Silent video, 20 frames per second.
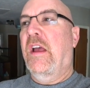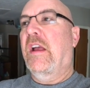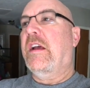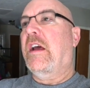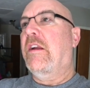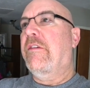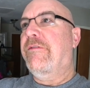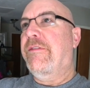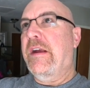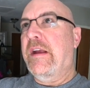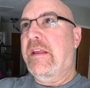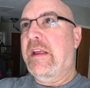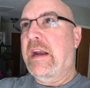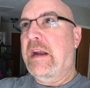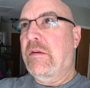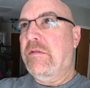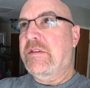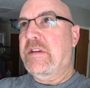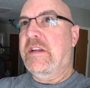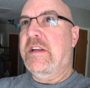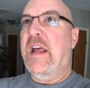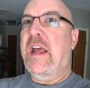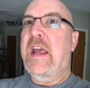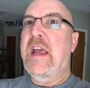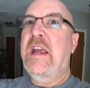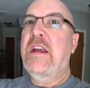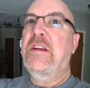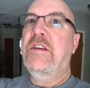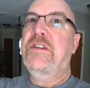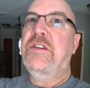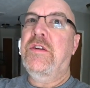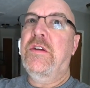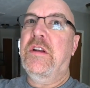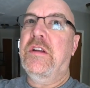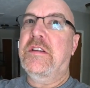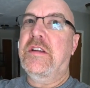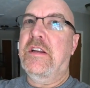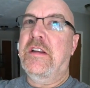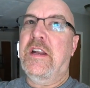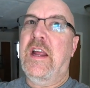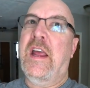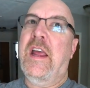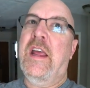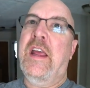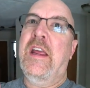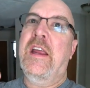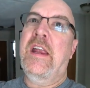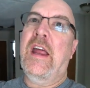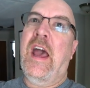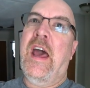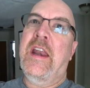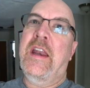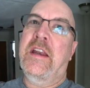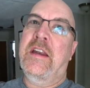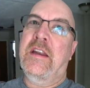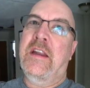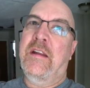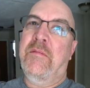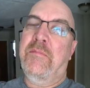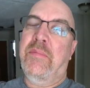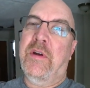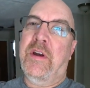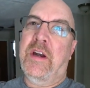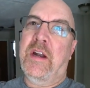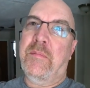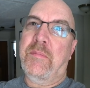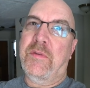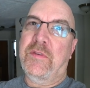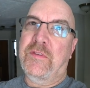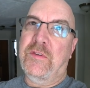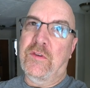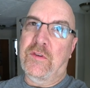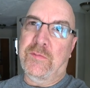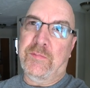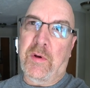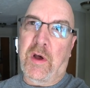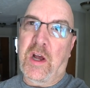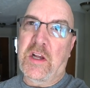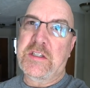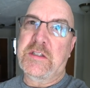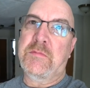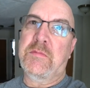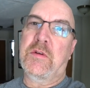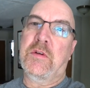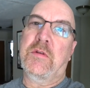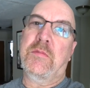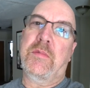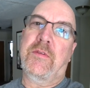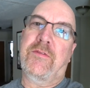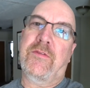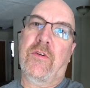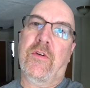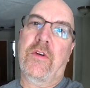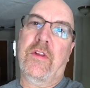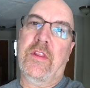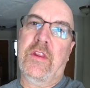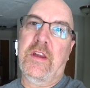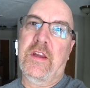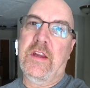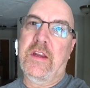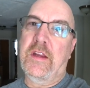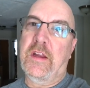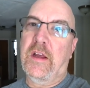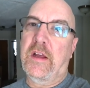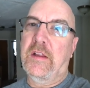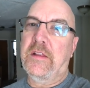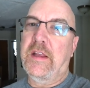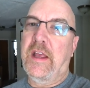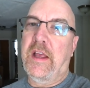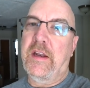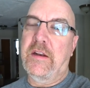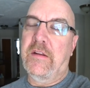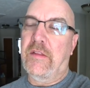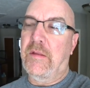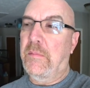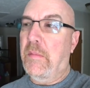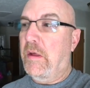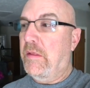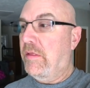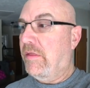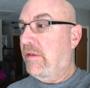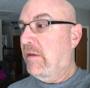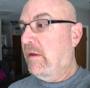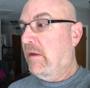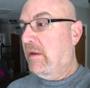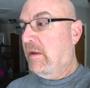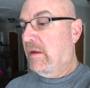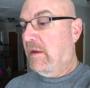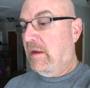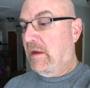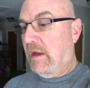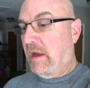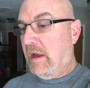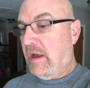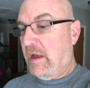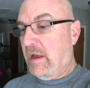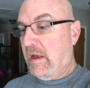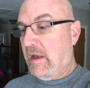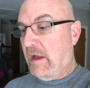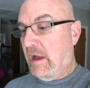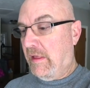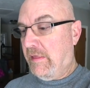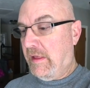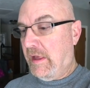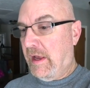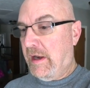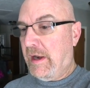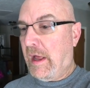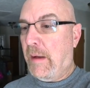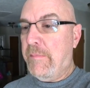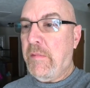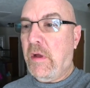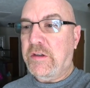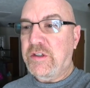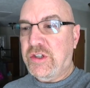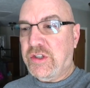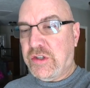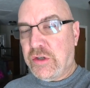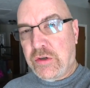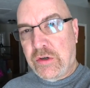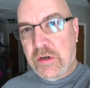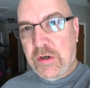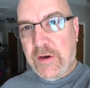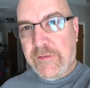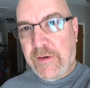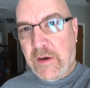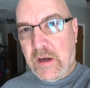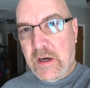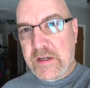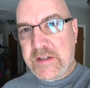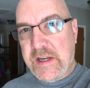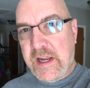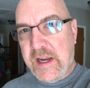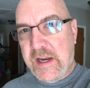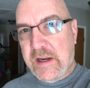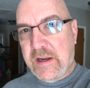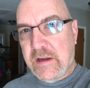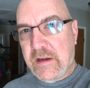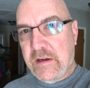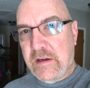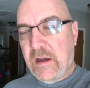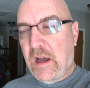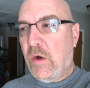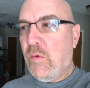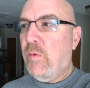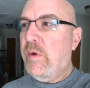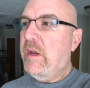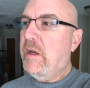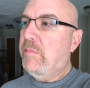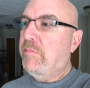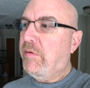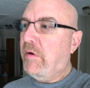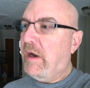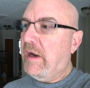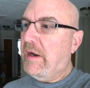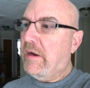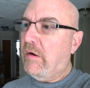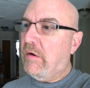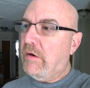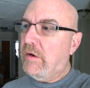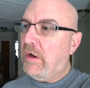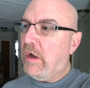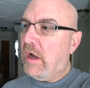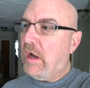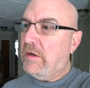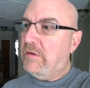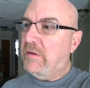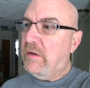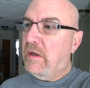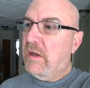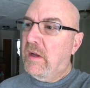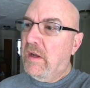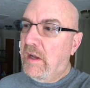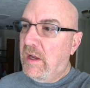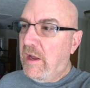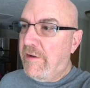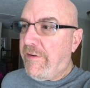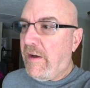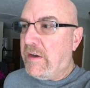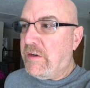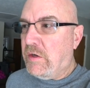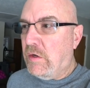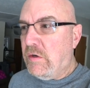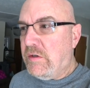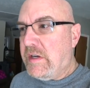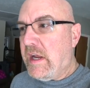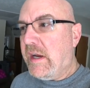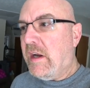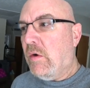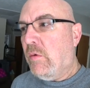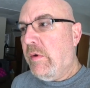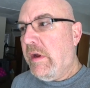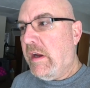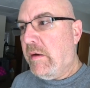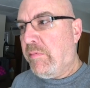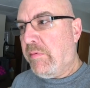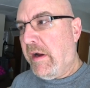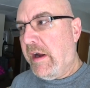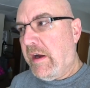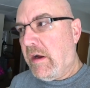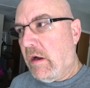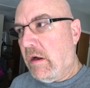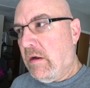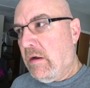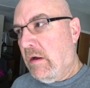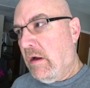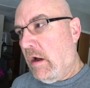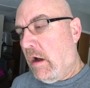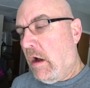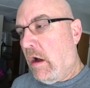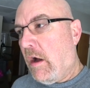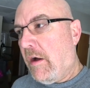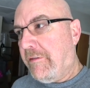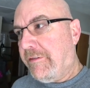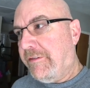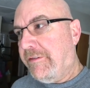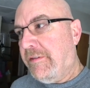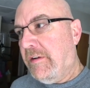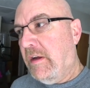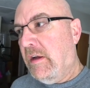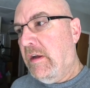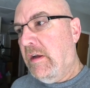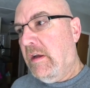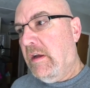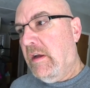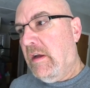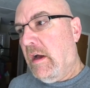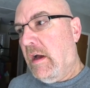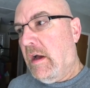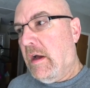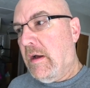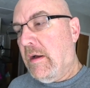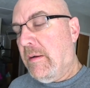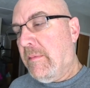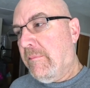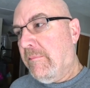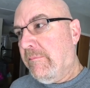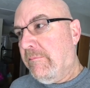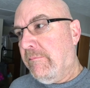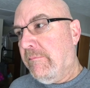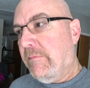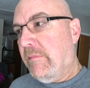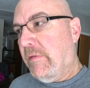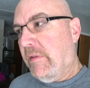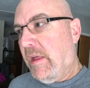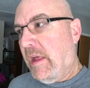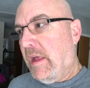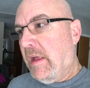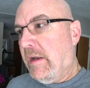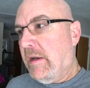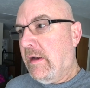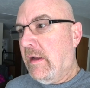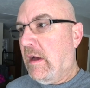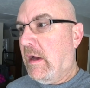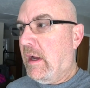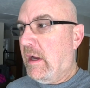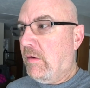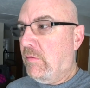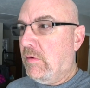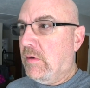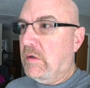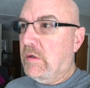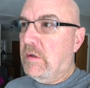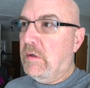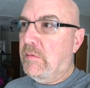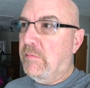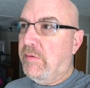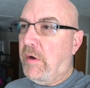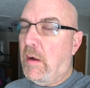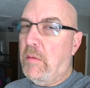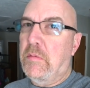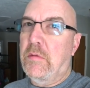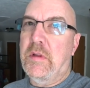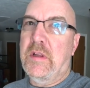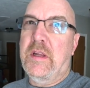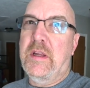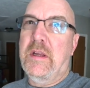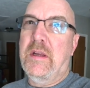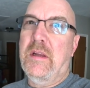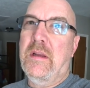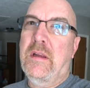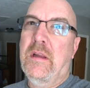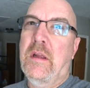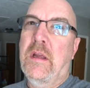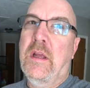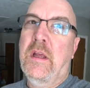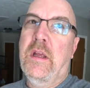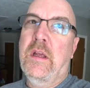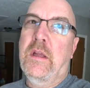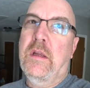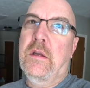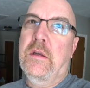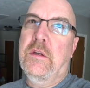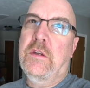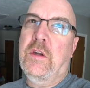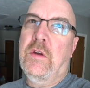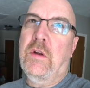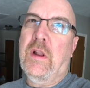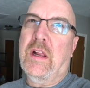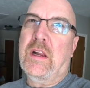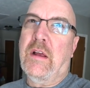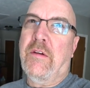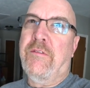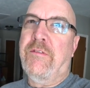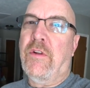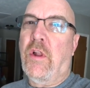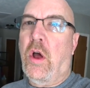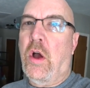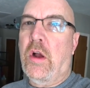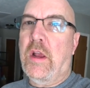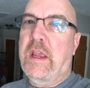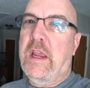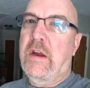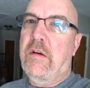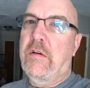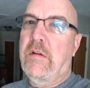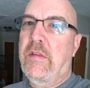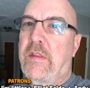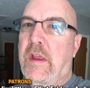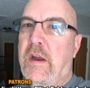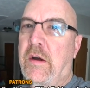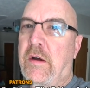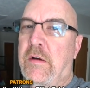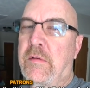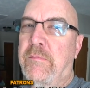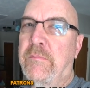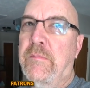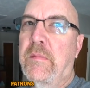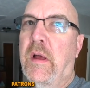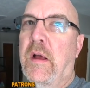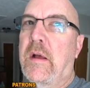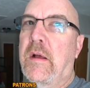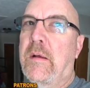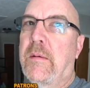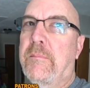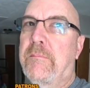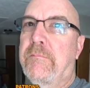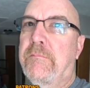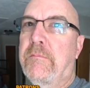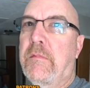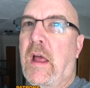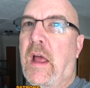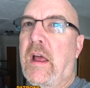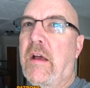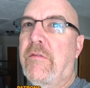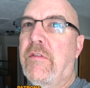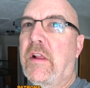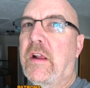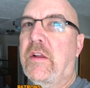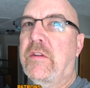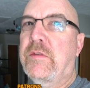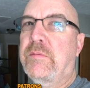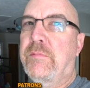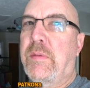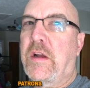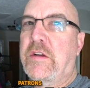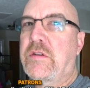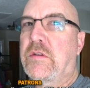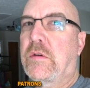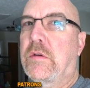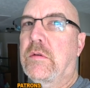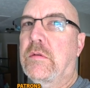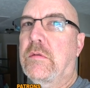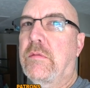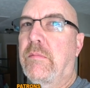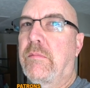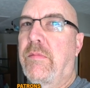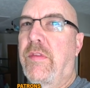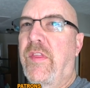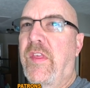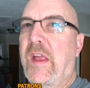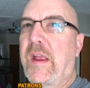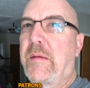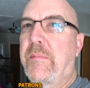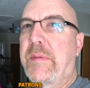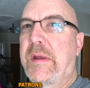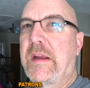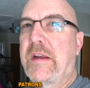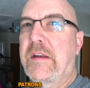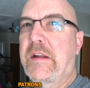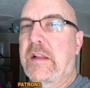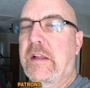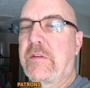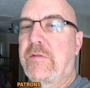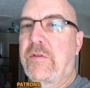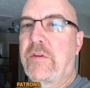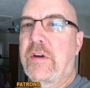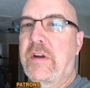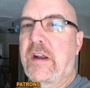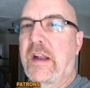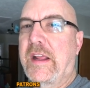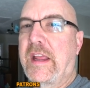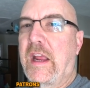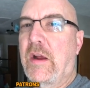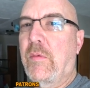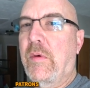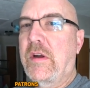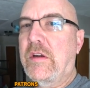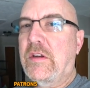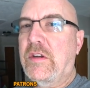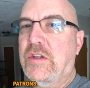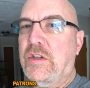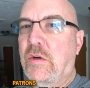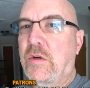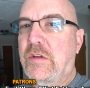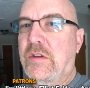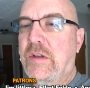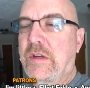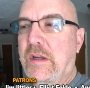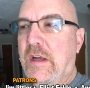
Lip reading: Got to figure that out today, shoot it today, edit and put it up as soon as possible before the end of the month. And then I'm not sure if I'm going to take a week break or not. If I do take a week break off, then I will probably do like a vlog here and there. I have like a special thing being delivered and I can't wait to show it to you